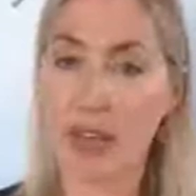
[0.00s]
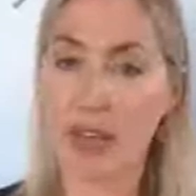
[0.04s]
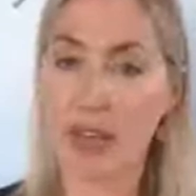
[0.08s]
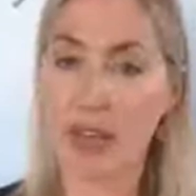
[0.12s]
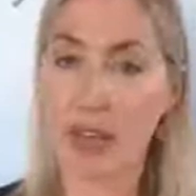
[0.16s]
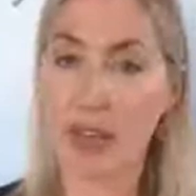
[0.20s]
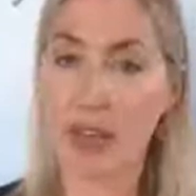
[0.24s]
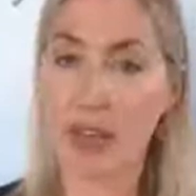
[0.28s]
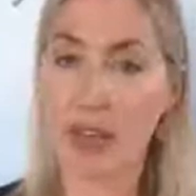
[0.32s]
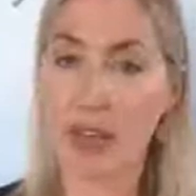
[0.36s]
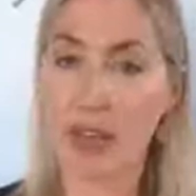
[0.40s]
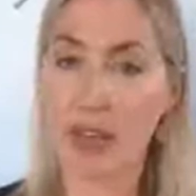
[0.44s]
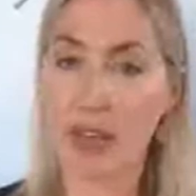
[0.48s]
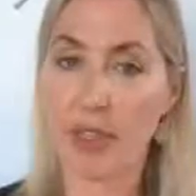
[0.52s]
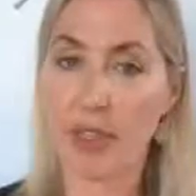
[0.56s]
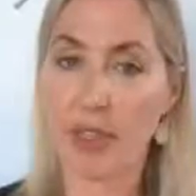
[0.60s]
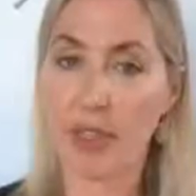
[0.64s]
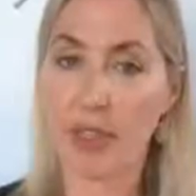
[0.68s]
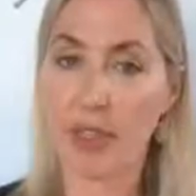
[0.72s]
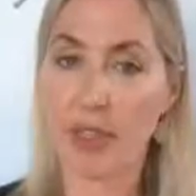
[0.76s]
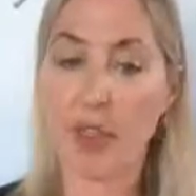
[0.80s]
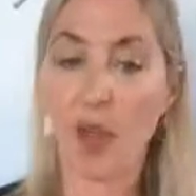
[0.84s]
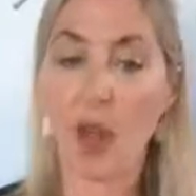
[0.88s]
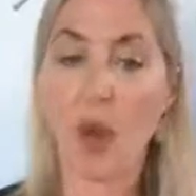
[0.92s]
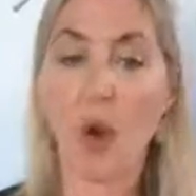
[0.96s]
health.
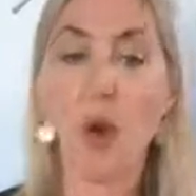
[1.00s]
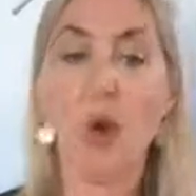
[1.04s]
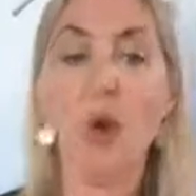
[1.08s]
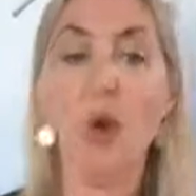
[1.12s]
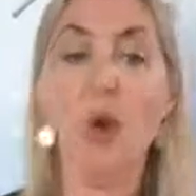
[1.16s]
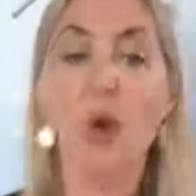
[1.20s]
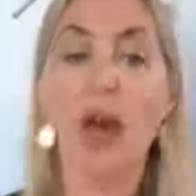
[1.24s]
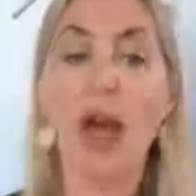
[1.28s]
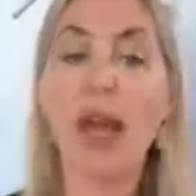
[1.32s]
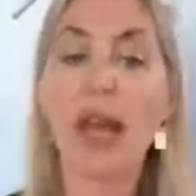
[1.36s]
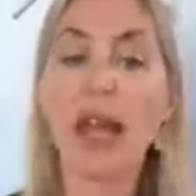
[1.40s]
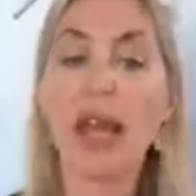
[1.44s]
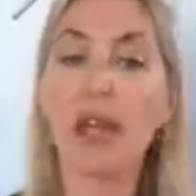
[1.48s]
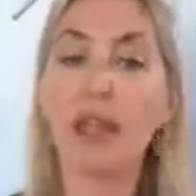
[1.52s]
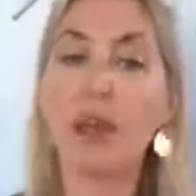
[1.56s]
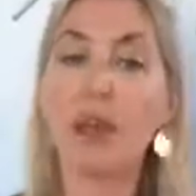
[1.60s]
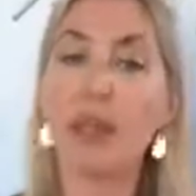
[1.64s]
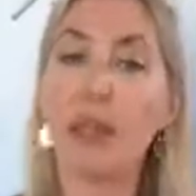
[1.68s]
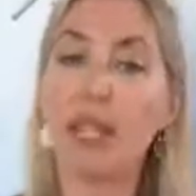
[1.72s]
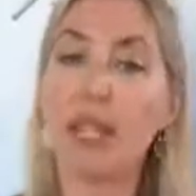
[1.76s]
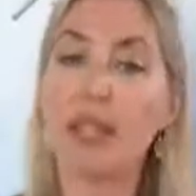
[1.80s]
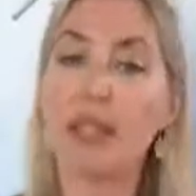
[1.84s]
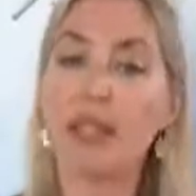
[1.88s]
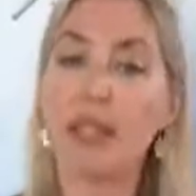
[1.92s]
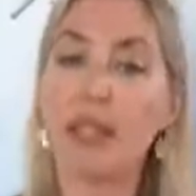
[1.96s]
Or I can
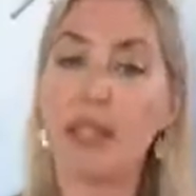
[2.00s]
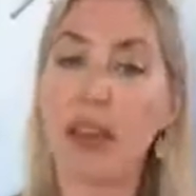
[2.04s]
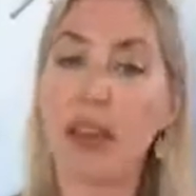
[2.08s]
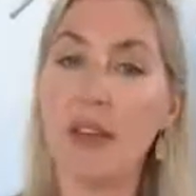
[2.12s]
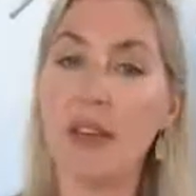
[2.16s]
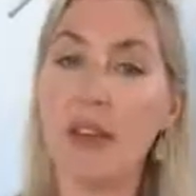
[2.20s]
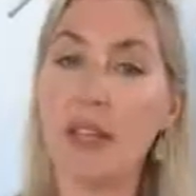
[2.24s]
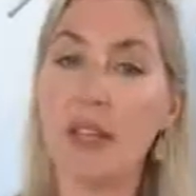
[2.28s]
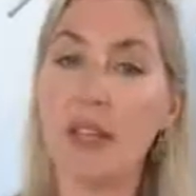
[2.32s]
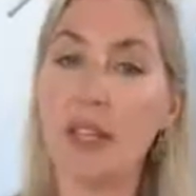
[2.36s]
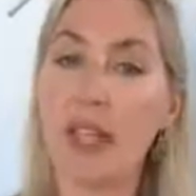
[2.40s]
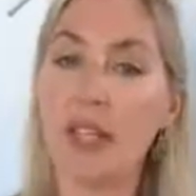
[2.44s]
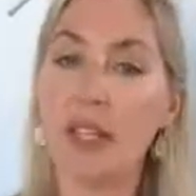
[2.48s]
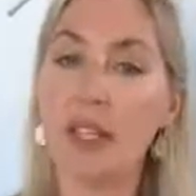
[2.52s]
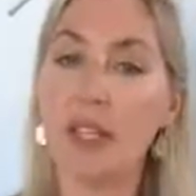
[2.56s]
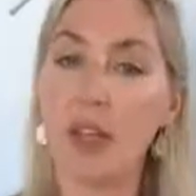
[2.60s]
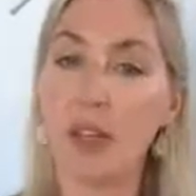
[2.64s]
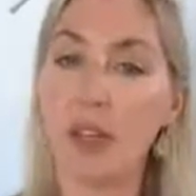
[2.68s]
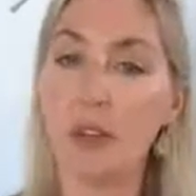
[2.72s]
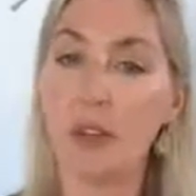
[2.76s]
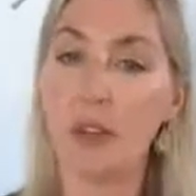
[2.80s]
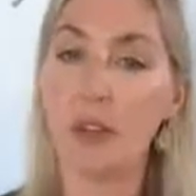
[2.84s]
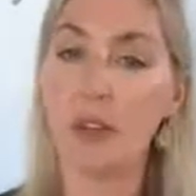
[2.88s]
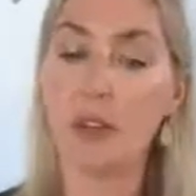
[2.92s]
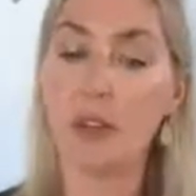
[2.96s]
be a 7 that's the
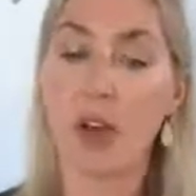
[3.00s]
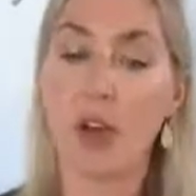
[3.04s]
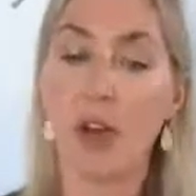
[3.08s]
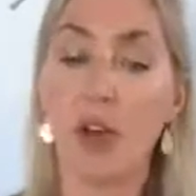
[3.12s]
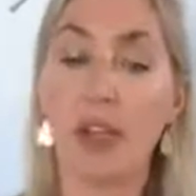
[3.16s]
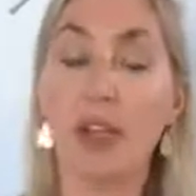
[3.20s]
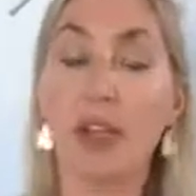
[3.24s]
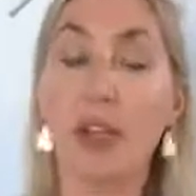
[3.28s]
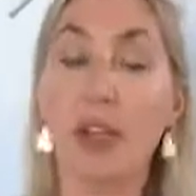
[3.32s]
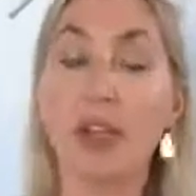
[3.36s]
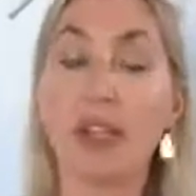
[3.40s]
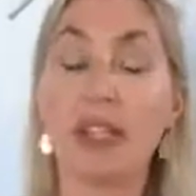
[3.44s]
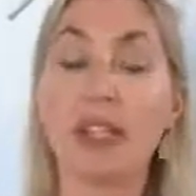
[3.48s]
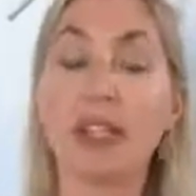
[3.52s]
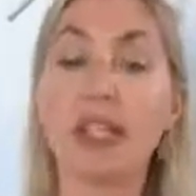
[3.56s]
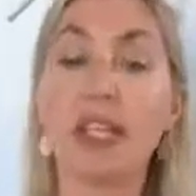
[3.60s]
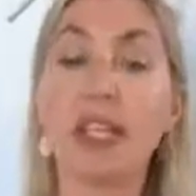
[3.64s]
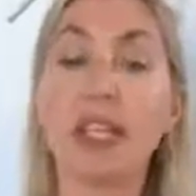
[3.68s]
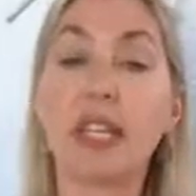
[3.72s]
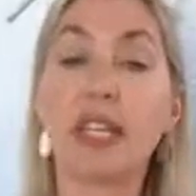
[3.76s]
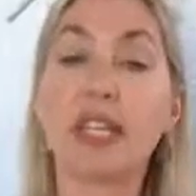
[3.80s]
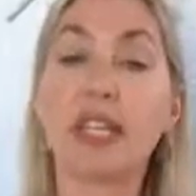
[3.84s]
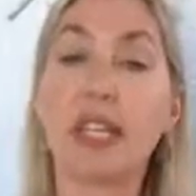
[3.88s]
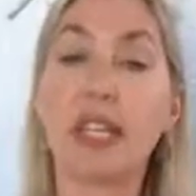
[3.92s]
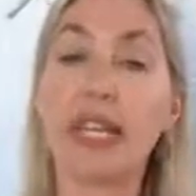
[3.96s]
result of a
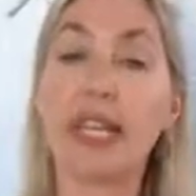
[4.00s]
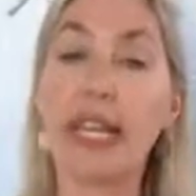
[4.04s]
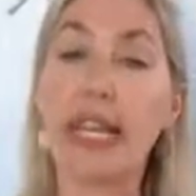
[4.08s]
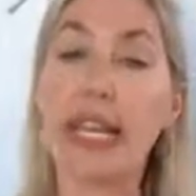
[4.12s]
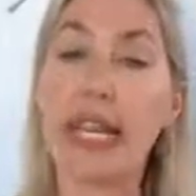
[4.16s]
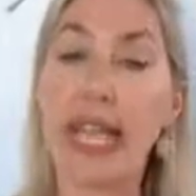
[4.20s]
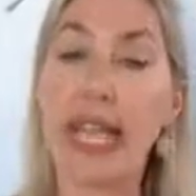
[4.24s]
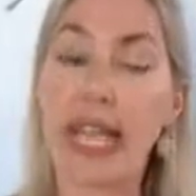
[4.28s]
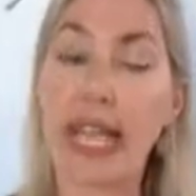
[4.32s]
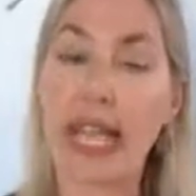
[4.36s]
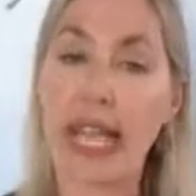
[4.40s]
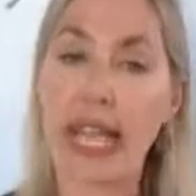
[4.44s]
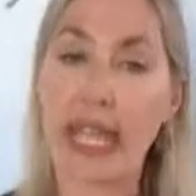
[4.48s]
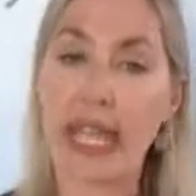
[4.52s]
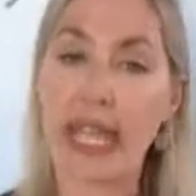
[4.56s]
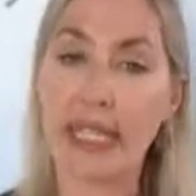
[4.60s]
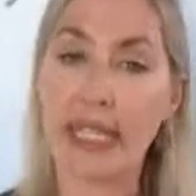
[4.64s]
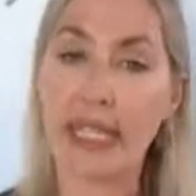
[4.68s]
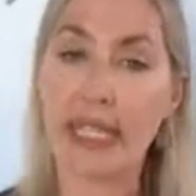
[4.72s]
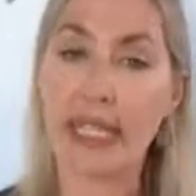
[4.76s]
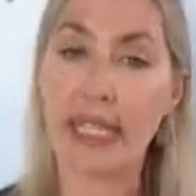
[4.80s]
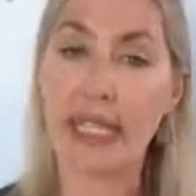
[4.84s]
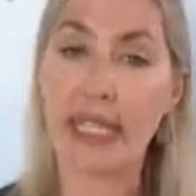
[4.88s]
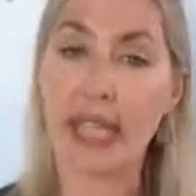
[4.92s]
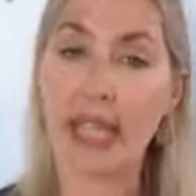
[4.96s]
6 and an 8
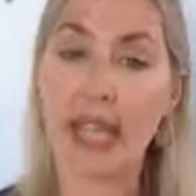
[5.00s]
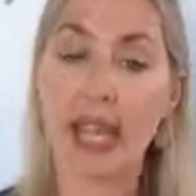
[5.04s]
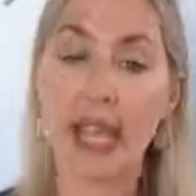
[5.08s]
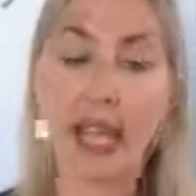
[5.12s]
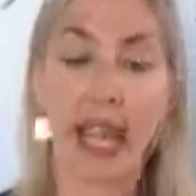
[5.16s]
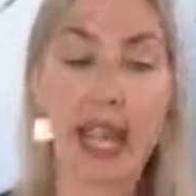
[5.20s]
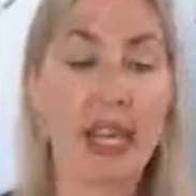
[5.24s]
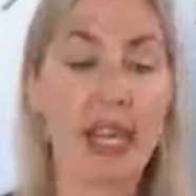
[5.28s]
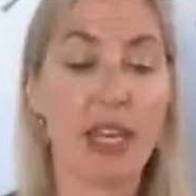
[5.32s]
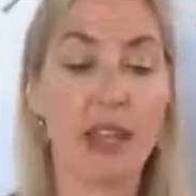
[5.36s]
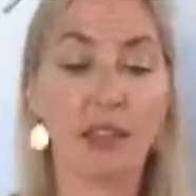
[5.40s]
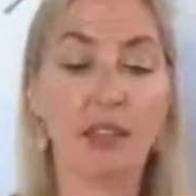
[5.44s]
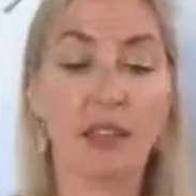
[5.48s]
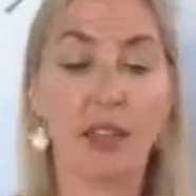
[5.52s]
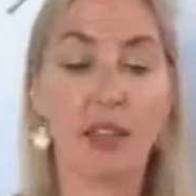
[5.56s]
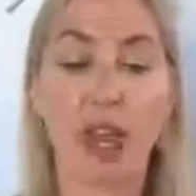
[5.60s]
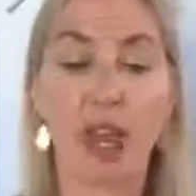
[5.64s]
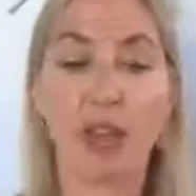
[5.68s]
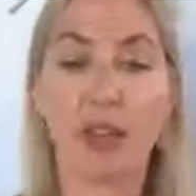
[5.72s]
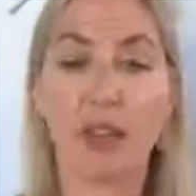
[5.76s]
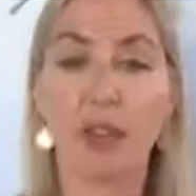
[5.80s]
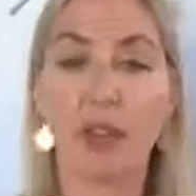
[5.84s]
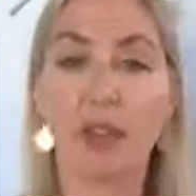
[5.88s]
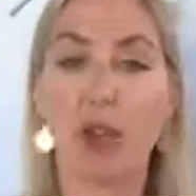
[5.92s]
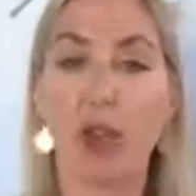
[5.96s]
and have
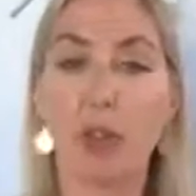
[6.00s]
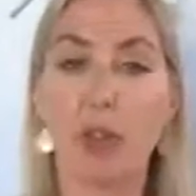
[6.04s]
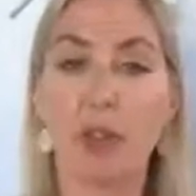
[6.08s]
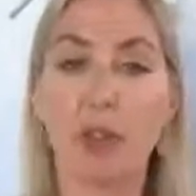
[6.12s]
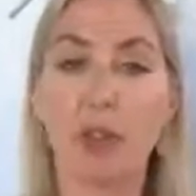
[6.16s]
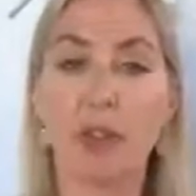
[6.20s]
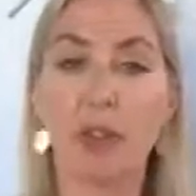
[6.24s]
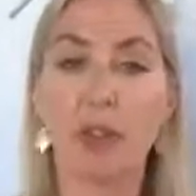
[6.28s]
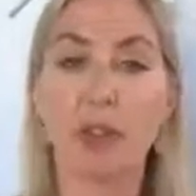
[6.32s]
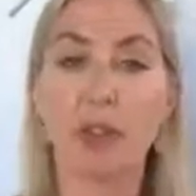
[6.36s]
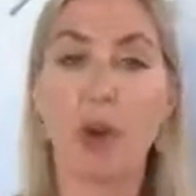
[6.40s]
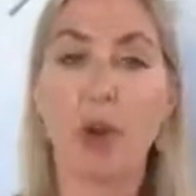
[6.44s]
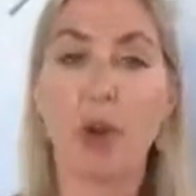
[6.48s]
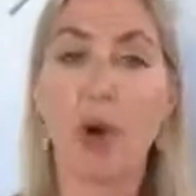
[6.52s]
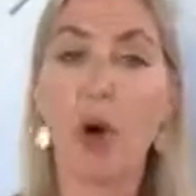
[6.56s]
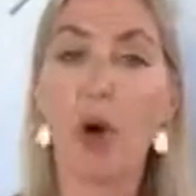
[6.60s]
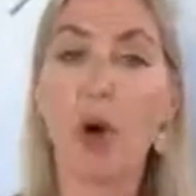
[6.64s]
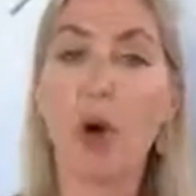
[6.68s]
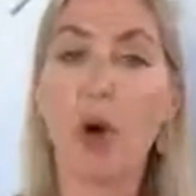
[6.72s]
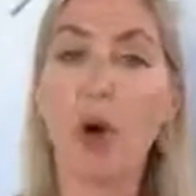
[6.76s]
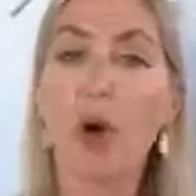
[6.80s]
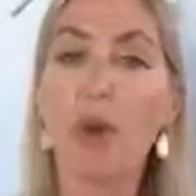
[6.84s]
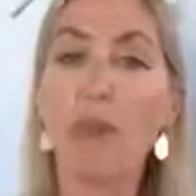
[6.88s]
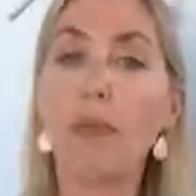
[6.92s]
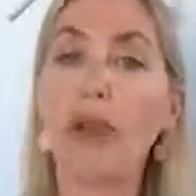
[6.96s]
lost almost
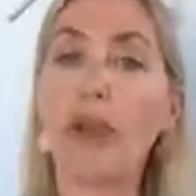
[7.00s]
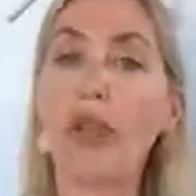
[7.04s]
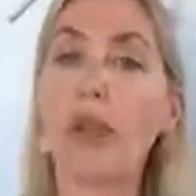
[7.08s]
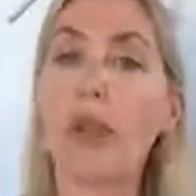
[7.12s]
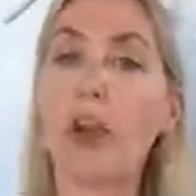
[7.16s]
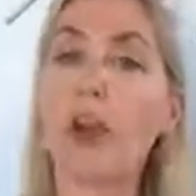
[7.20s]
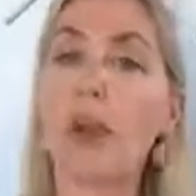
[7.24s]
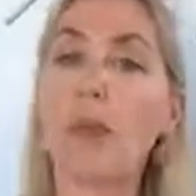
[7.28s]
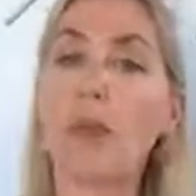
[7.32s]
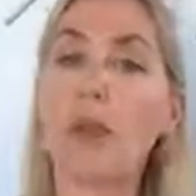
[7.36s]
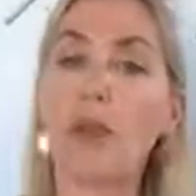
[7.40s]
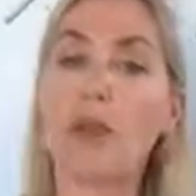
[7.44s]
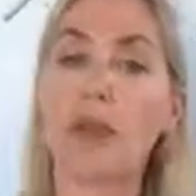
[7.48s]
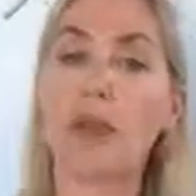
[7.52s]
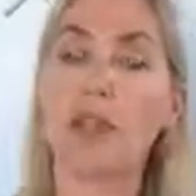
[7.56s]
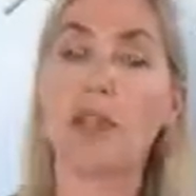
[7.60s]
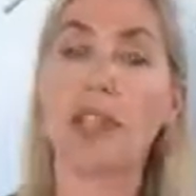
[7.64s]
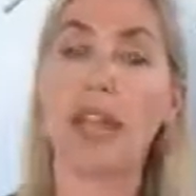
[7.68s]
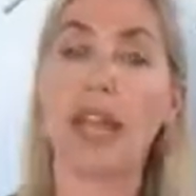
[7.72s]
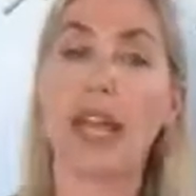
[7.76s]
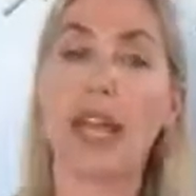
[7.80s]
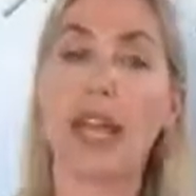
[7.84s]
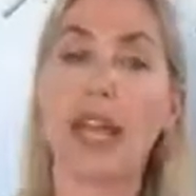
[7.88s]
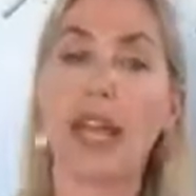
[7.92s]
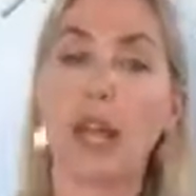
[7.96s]
all my
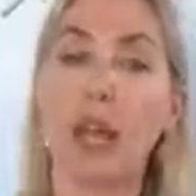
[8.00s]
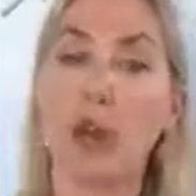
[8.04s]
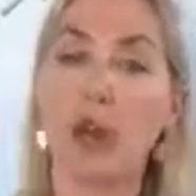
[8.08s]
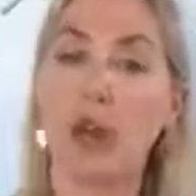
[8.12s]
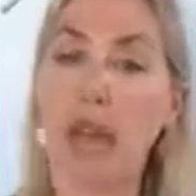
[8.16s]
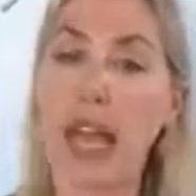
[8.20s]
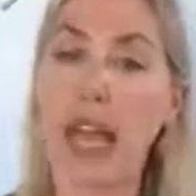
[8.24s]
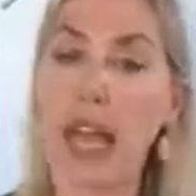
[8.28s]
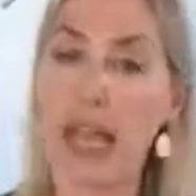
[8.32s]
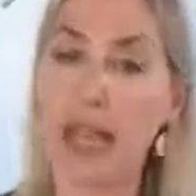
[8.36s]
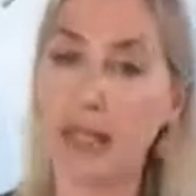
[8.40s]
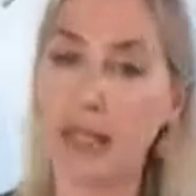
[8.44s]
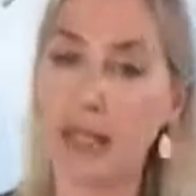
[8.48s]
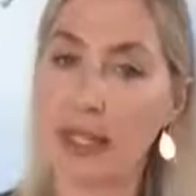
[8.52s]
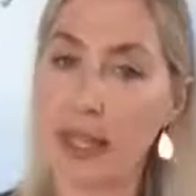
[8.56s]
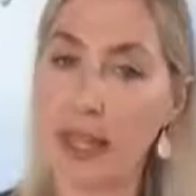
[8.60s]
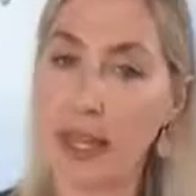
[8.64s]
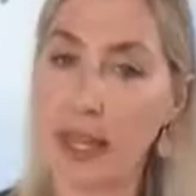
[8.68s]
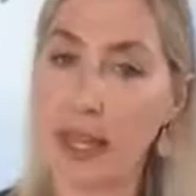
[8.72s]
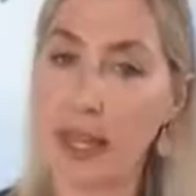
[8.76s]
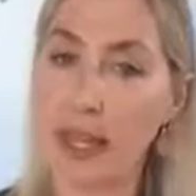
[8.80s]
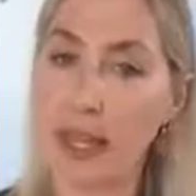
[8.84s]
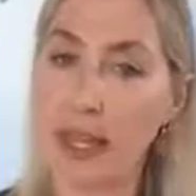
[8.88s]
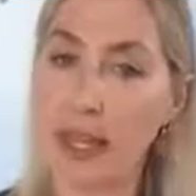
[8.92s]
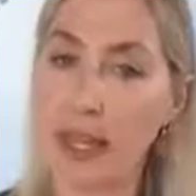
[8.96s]
homeostatic
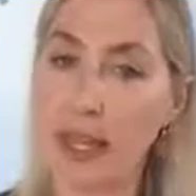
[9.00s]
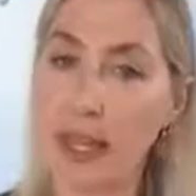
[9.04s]
capacity,